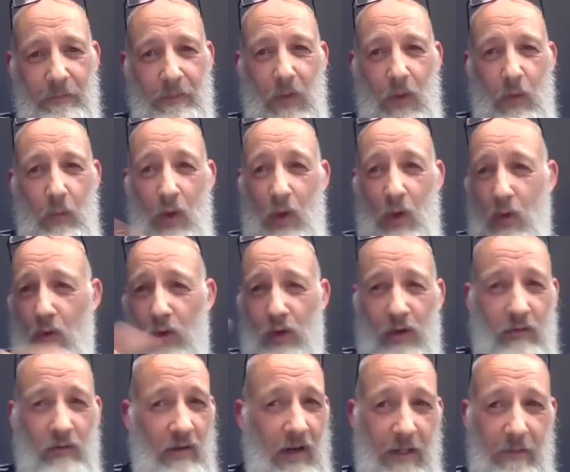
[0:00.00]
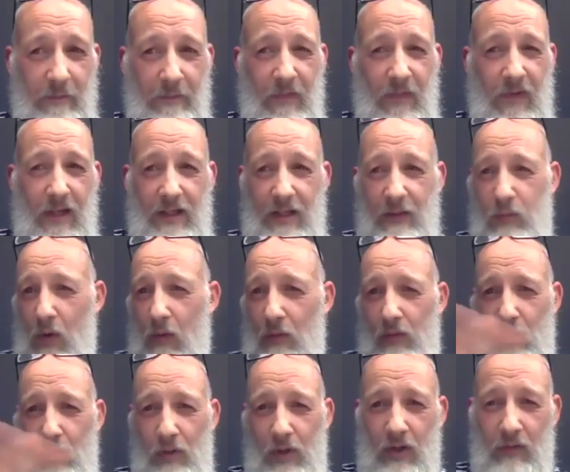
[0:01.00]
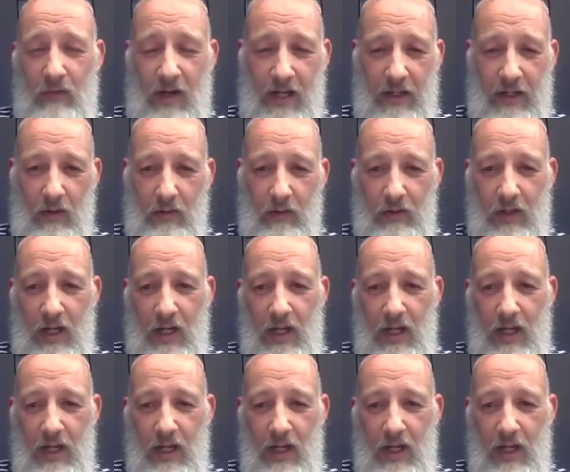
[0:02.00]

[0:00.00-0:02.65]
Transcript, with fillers: we all agree, this is what we're all agreeing on.